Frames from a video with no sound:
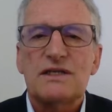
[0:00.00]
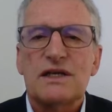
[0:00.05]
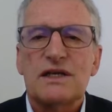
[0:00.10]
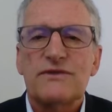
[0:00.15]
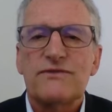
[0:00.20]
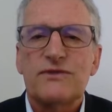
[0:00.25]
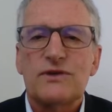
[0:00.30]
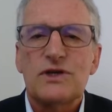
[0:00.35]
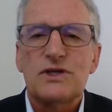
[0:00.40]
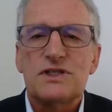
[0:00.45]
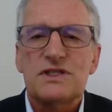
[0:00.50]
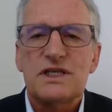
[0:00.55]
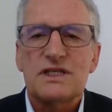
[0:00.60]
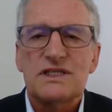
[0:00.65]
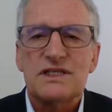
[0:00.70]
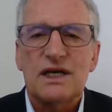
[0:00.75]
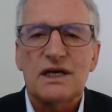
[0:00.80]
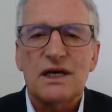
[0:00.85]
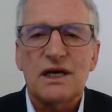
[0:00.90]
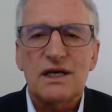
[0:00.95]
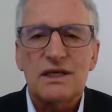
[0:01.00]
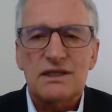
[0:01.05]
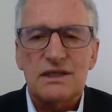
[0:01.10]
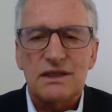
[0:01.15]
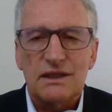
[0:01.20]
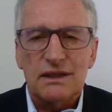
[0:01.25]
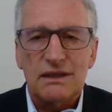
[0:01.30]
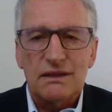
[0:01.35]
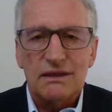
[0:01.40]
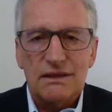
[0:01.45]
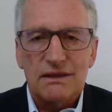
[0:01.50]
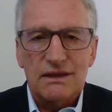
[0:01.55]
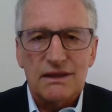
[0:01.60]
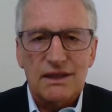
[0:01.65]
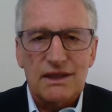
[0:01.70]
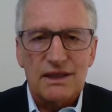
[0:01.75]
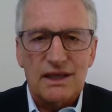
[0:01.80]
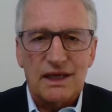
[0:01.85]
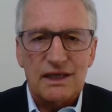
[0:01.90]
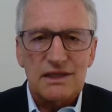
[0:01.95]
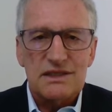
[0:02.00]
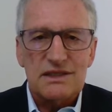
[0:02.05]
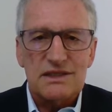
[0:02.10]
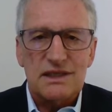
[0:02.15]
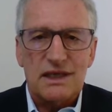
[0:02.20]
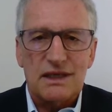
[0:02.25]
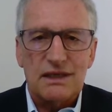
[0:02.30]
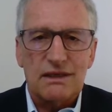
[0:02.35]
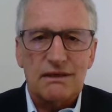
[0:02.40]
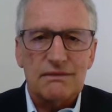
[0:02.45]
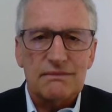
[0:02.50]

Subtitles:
diverse society, they say.